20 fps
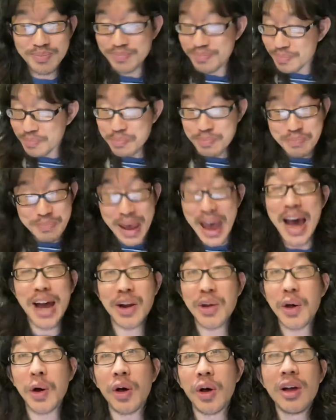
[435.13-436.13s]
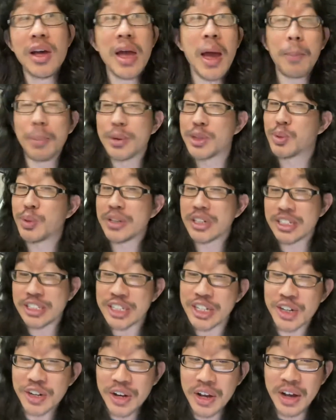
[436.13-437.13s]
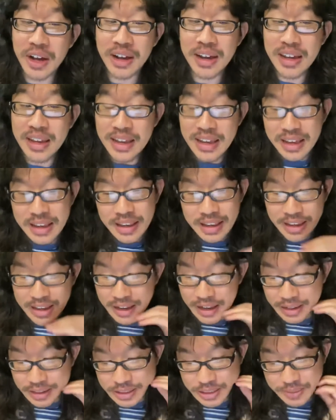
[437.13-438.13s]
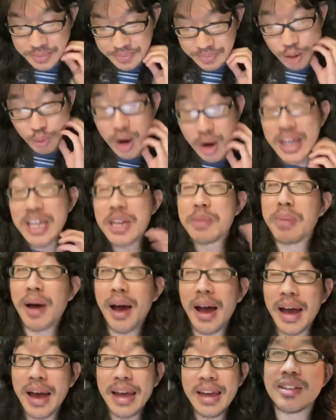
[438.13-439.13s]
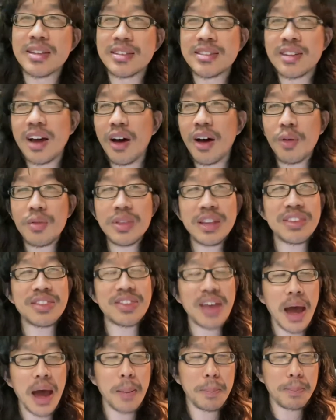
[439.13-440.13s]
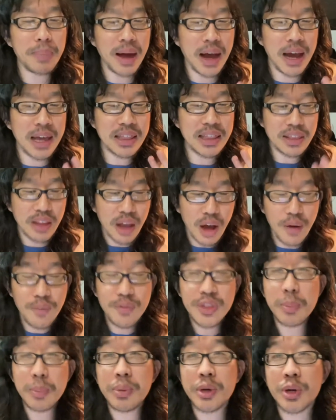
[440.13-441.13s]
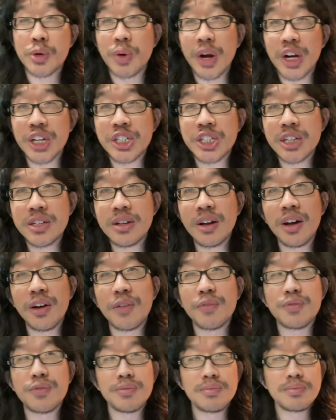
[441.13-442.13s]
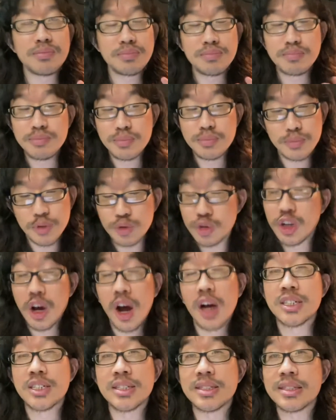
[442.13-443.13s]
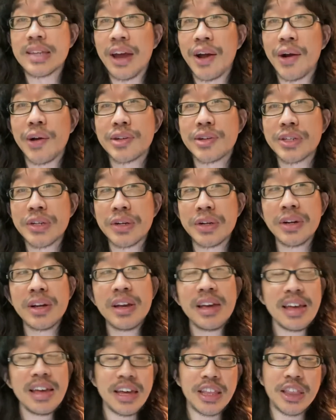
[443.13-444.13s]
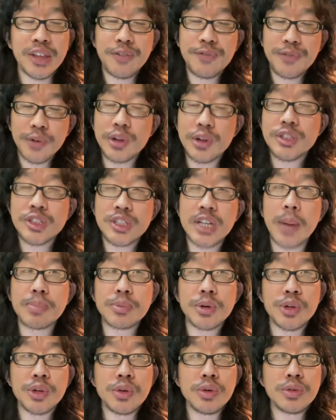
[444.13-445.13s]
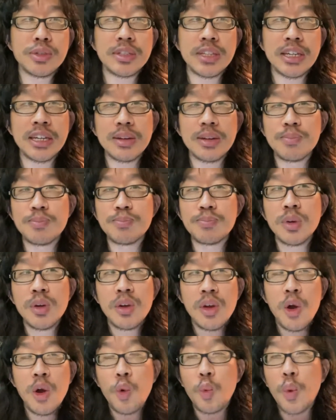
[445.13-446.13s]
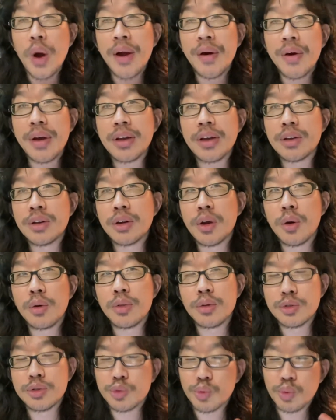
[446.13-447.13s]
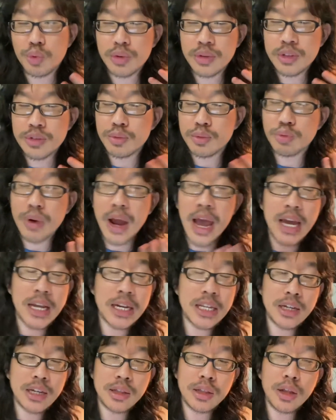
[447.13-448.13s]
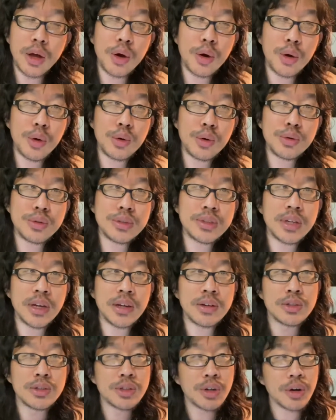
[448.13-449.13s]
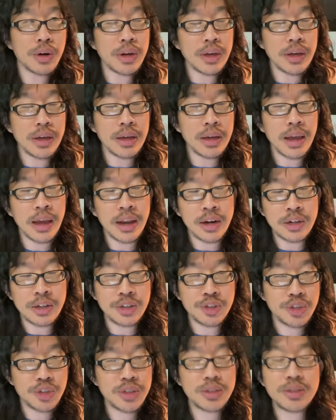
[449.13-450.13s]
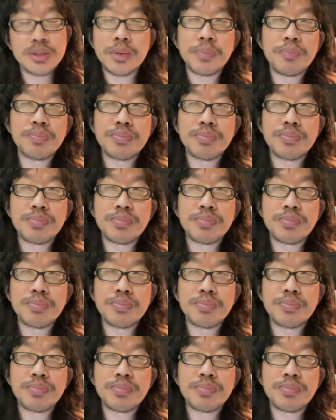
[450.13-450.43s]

battle between Adira and Rocky Bai. Not only that, but I love the progression of Yash's character. In the first chapter, you see him wearing, you know, this raggedy clothes and dirty, and he's just